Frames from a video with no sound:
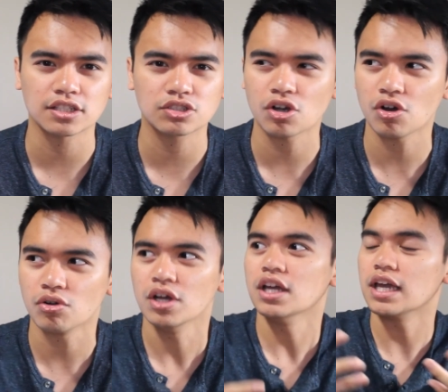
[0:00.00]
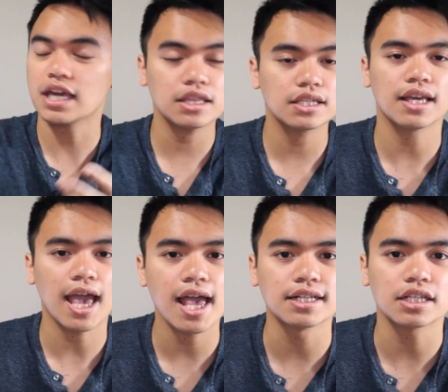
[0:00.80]
So in the
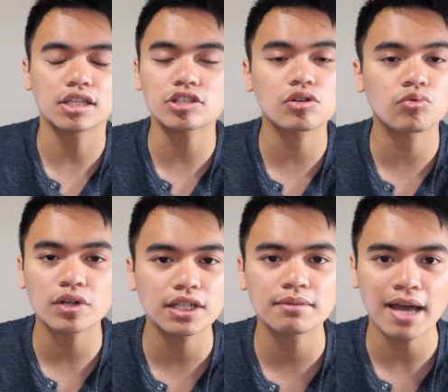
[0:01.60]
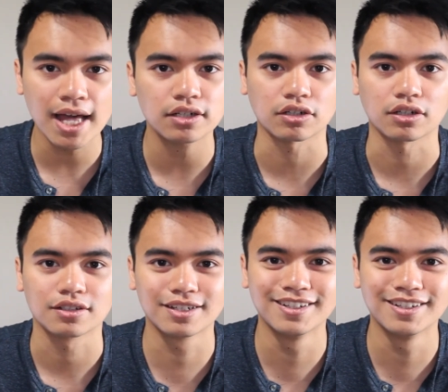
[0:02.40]
end, it doesn't really matter.